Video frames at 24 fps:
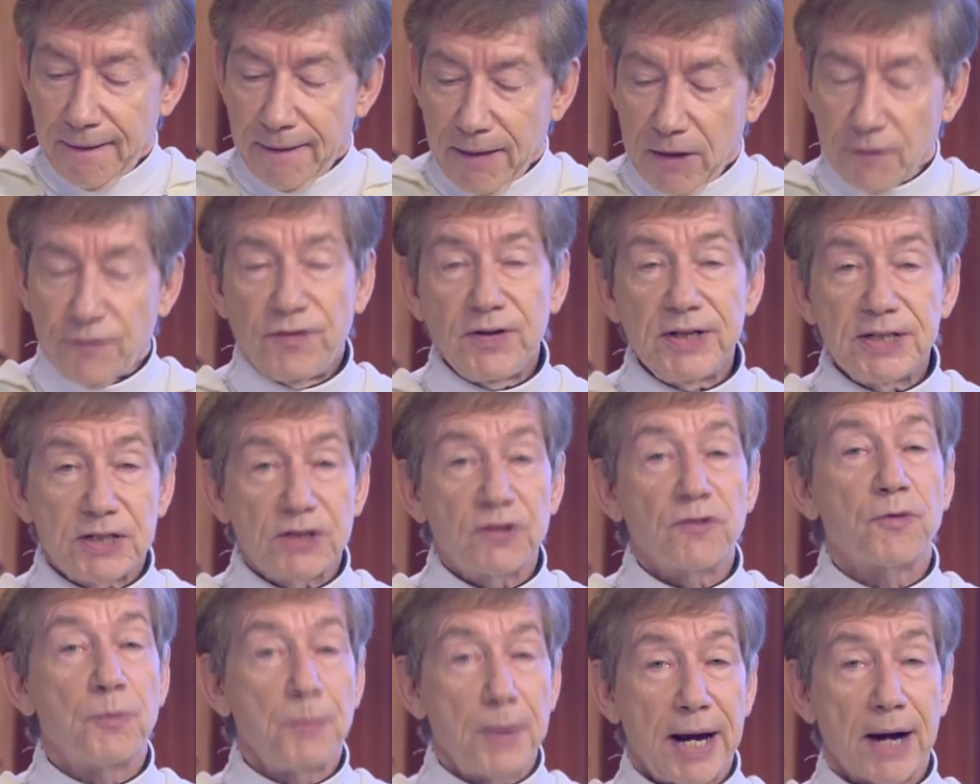a feast
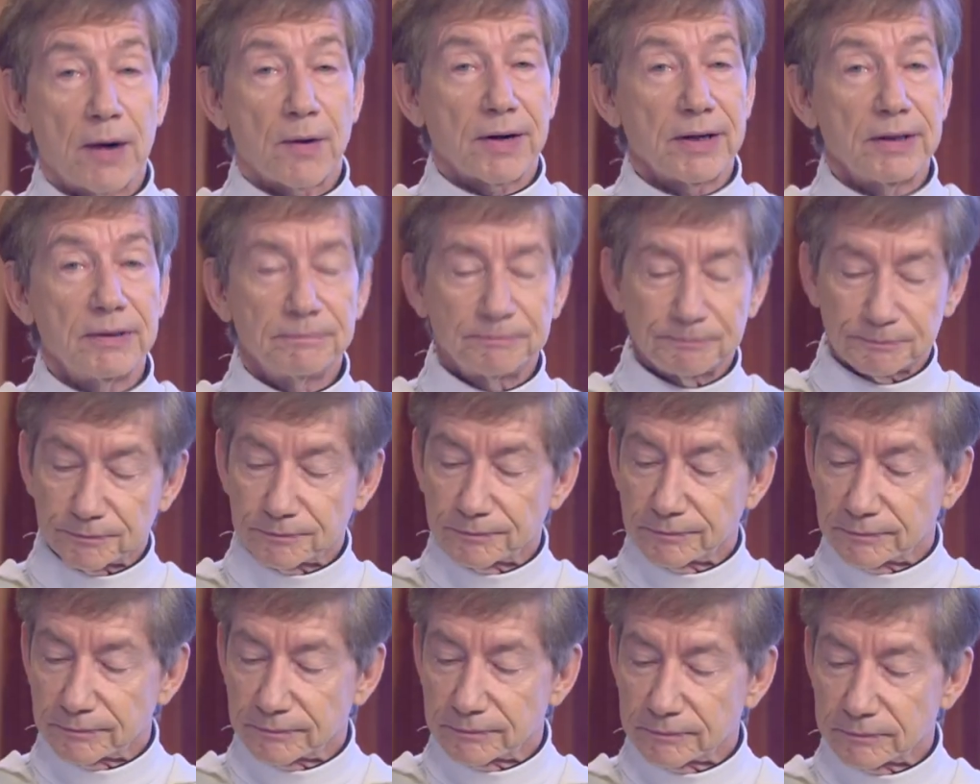of Mary,
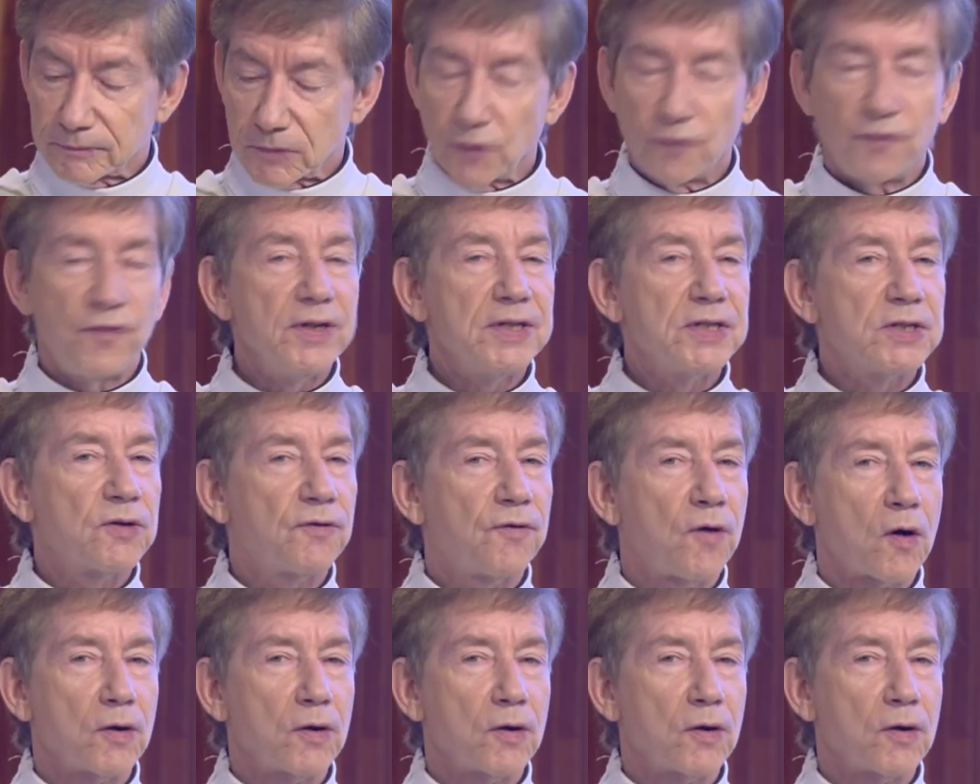the feast of